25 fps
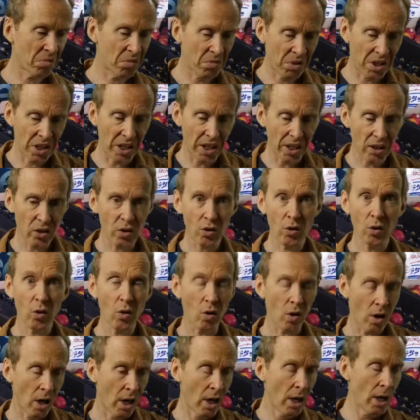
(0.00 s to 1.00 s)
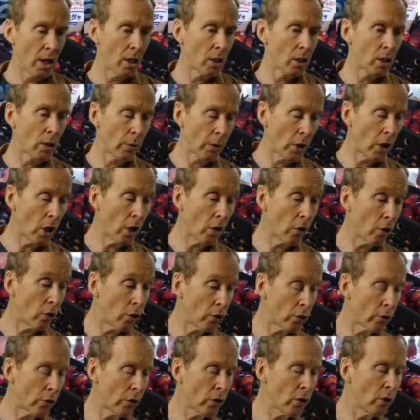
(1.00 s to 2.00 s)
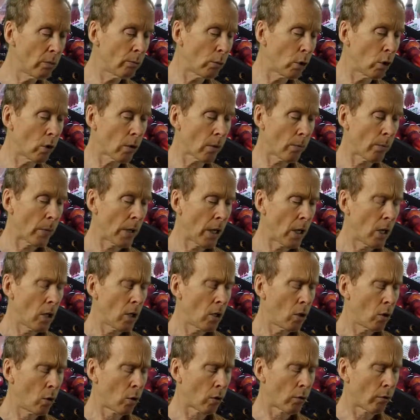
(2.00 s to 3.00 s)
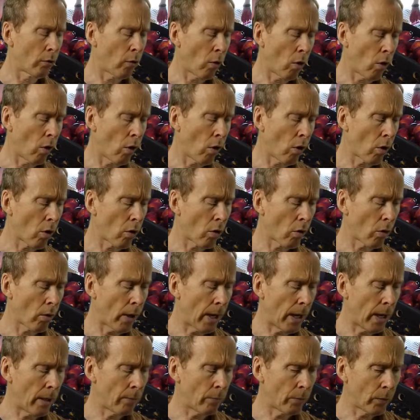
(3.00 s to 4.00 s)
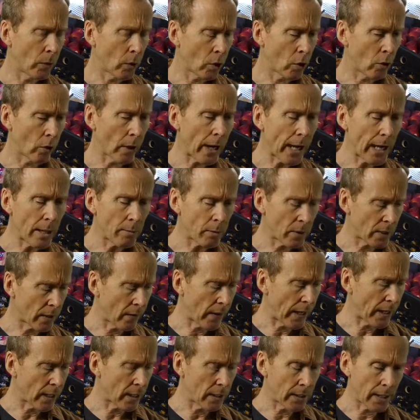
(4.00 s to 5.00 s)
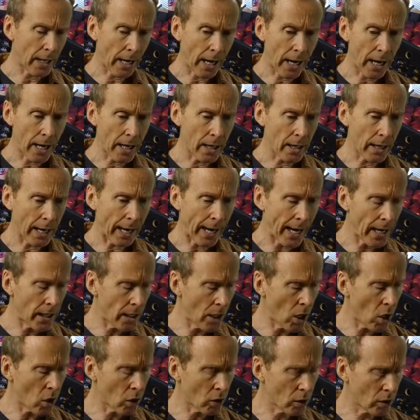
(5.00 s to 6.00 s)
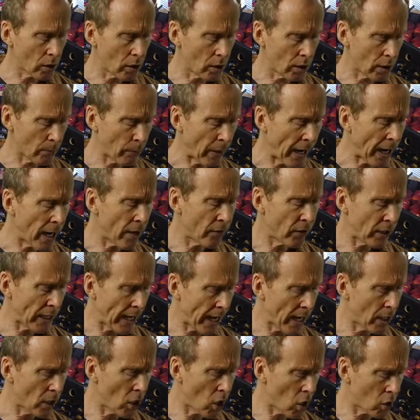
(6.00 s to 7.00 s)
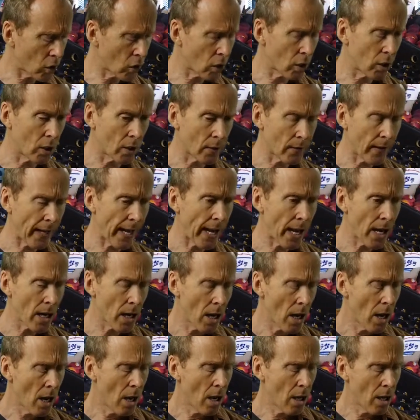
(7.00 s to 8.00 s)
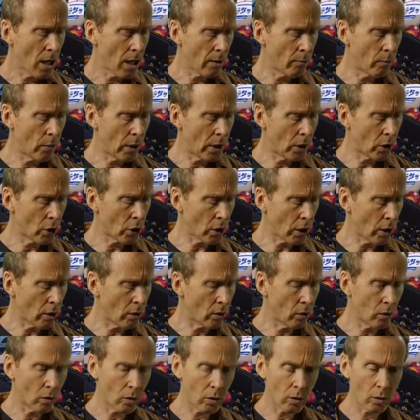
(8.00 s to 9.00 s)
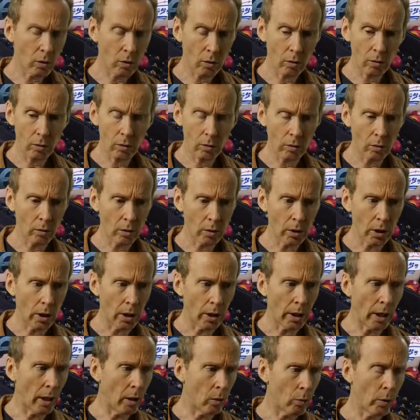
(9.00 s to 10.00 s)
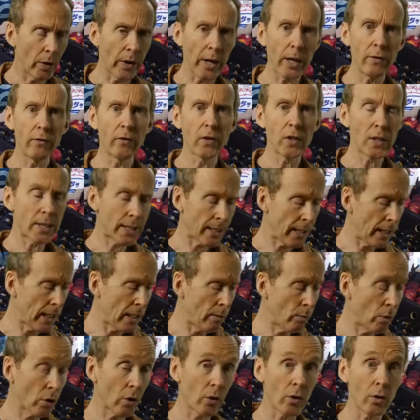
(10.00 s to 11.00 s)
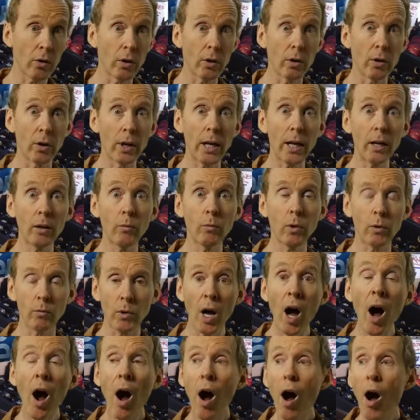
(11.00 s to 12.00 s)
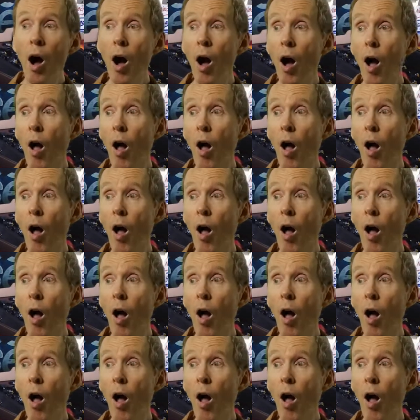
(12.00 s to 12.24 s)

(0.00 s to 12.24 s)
Yeah, sure. So we go to the nutrition book, look for um, grapes, and they contain antioxidants, powerful antioxidants that have been shown to, you know, help with emphysema and lung problems.